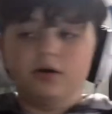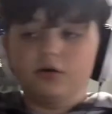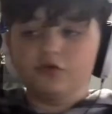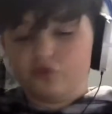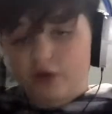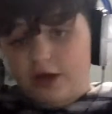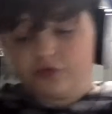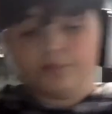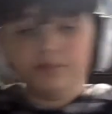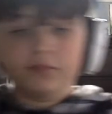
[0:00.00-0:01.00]
So
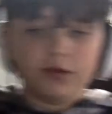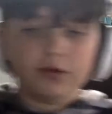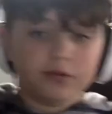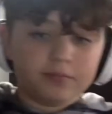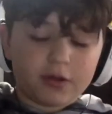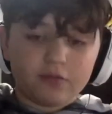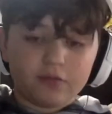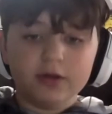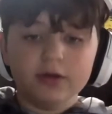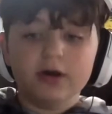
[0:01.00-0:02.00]
guys, later, by the
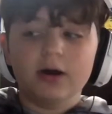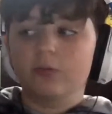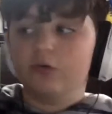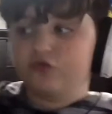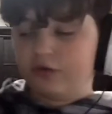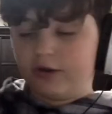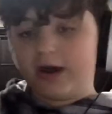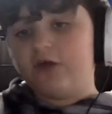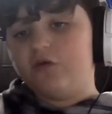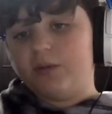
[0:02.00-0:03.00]
way, I'm also going to
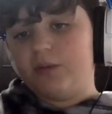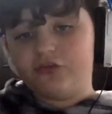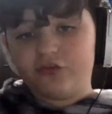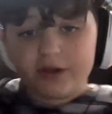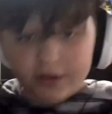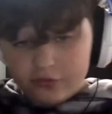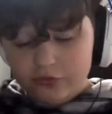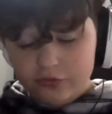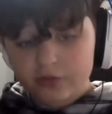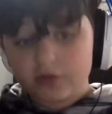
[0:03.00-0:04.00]
have all my
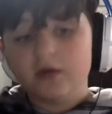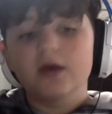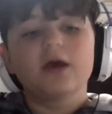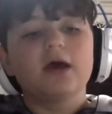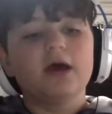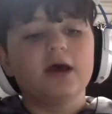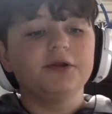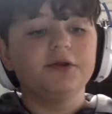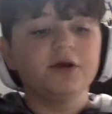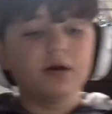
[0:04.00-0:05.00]
settings,
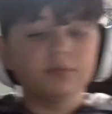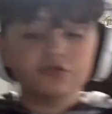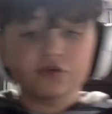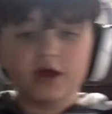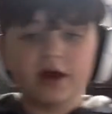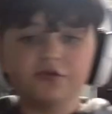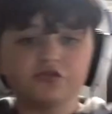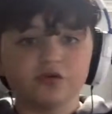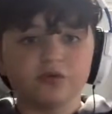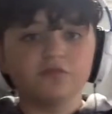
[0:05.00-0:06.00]
and I'm just going to have
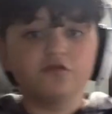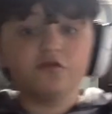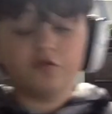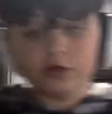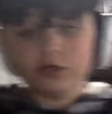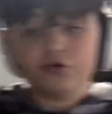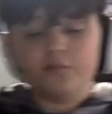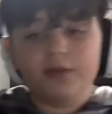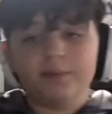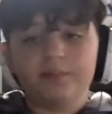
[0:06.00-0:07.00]
some footage of
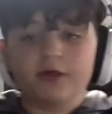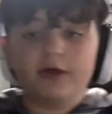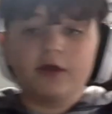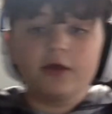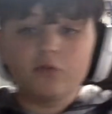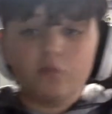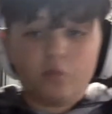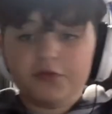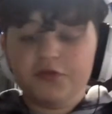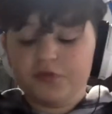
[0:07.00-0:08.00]
me playing
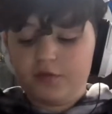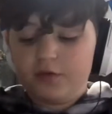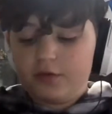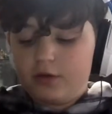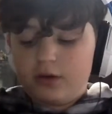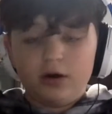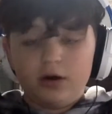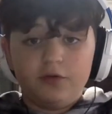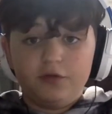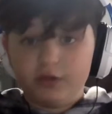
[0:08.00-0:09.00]
with
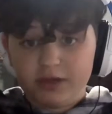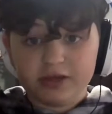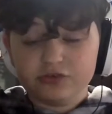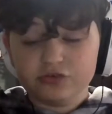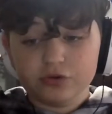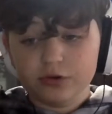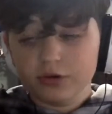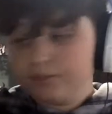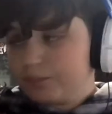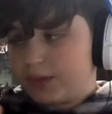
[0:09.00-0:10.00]
the Elite
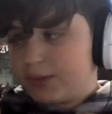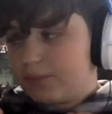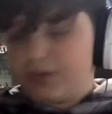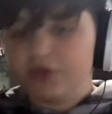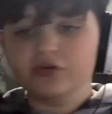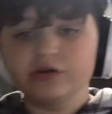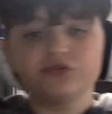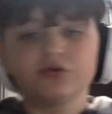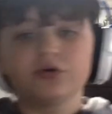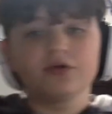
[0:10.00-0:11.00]
controller. Best
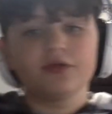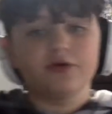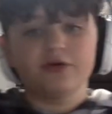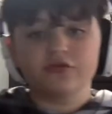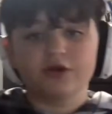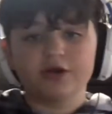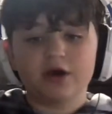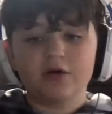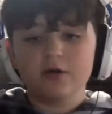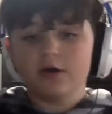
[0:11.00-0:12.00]
controller there is right
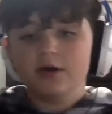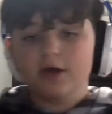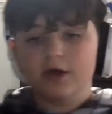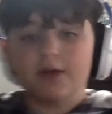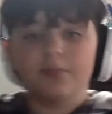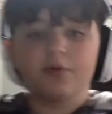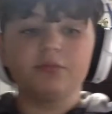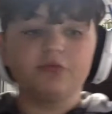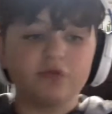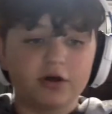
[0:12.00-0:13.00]
now, and I
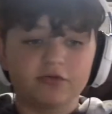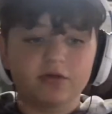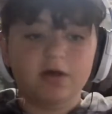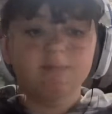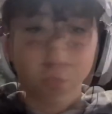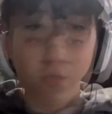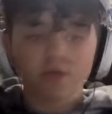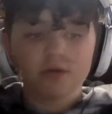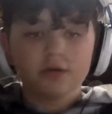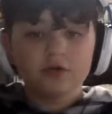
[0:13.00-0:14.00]
promise you guys that.
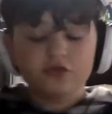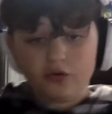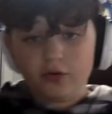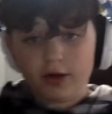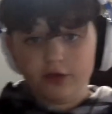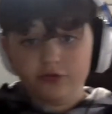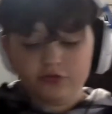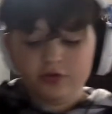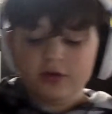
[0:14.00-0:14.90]
So guys,